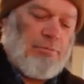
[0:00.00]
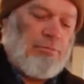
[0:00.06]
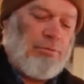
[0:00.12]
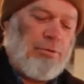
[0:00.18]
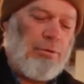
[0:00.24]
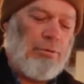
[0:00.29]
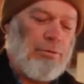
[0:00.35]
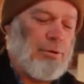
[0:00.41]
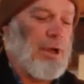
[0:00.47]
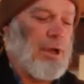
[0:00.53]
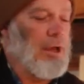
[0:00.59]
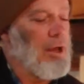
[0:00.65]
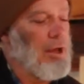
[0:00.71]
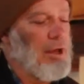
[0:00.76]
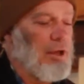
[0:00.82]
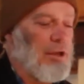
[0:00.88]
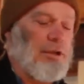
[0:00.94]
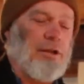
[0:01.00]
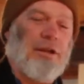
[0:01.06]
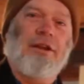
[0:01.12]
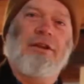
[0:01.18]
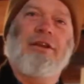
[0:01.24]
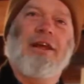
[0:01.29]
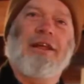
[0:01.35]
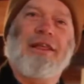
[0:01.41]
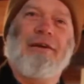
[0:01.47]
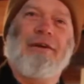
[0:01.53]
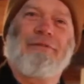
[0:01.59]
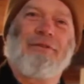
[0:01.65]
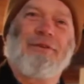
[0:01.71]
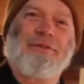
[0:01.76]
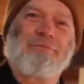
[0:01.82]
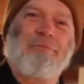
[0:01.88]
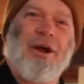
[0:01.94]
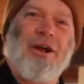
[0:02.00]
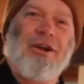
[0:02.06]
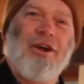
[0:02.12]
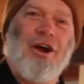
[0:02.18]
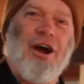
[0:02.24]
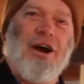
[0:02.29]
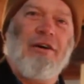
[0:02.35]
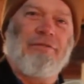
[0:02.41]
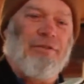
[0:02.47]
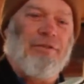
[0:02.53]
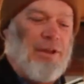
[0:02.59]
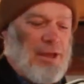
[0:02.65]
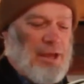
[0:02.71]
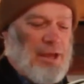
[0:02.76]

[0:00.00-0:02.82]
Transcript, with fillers: whew, you need to take that first part off